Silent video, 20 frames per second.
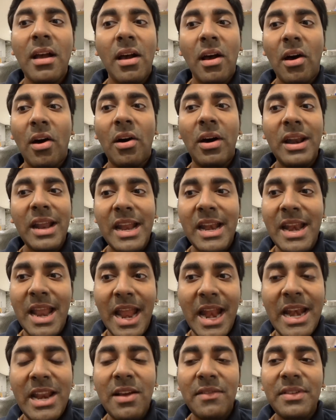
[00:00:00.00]
or in
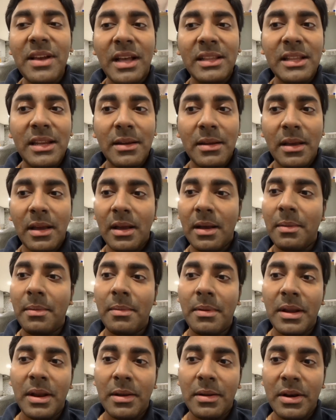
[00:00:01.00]
any of the
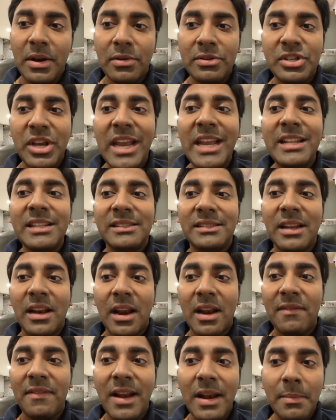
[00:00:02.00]
other chains that
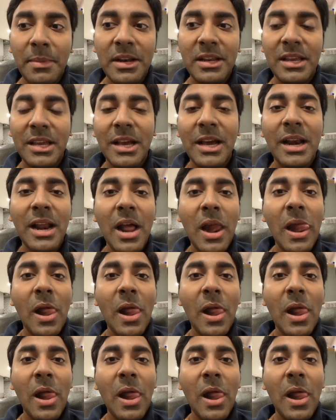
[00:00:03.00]
are available here,